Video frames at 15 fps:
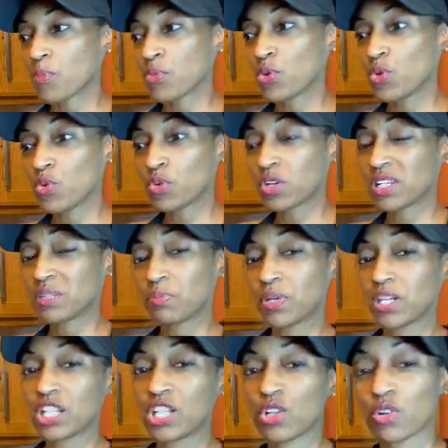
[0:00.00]
You can
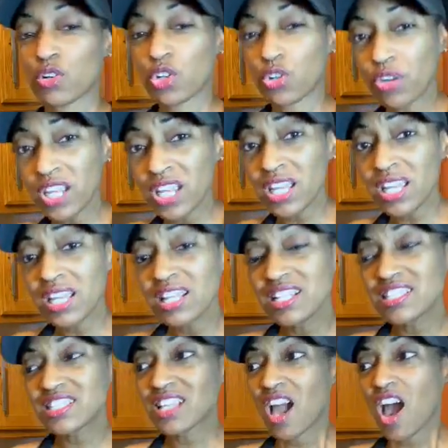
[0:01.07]
put in your
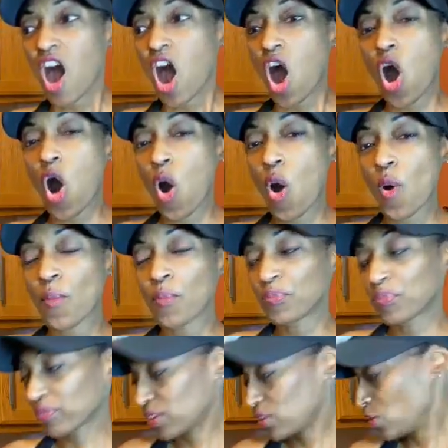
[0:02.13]
greens.
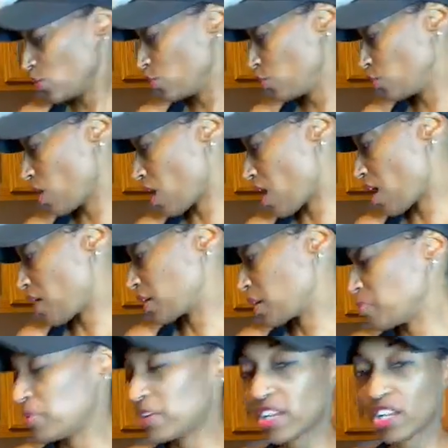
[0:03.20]
You
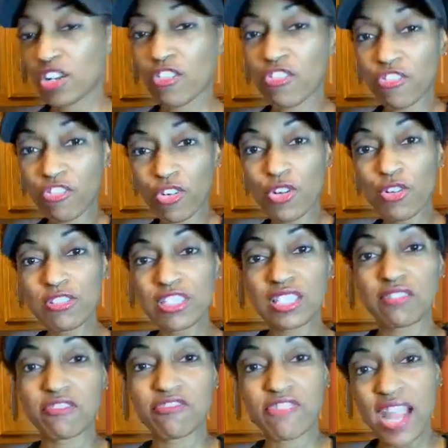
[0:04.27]
can put in a fruit,
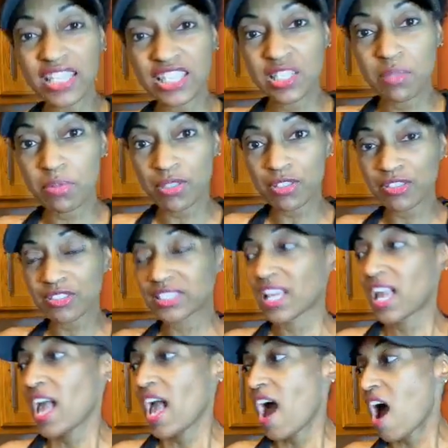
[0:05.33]
some vegetables.
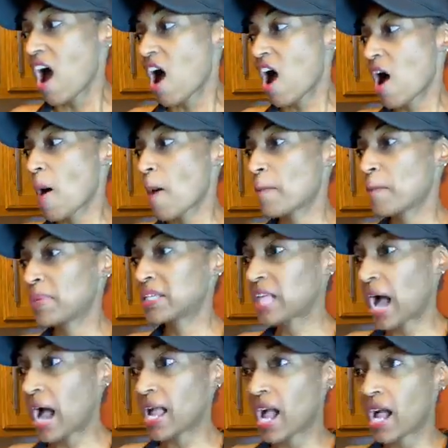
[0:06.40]
But
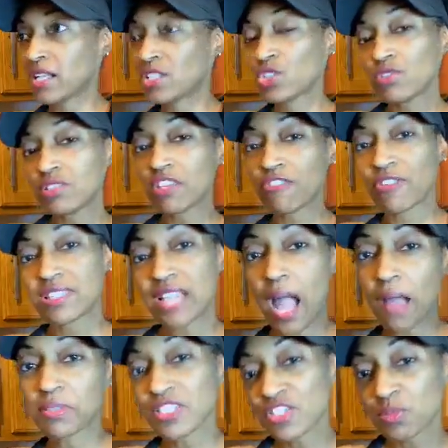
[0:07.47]
I do different
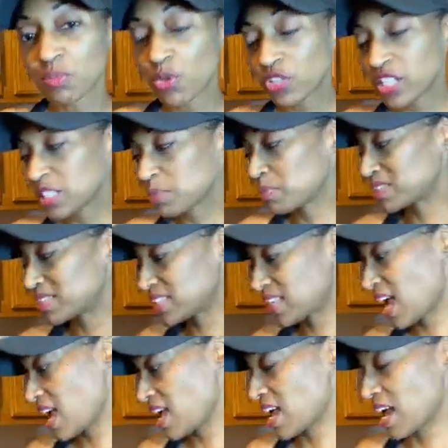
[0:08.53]
types of smoothies, but
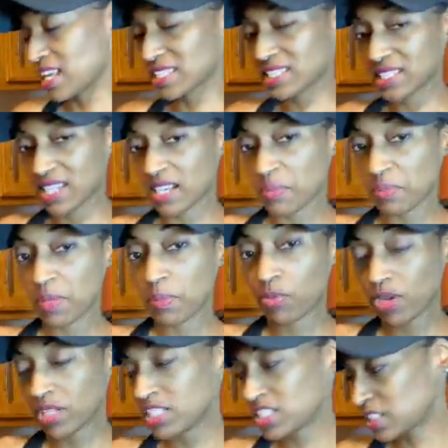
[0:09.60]
today it's going to be pretty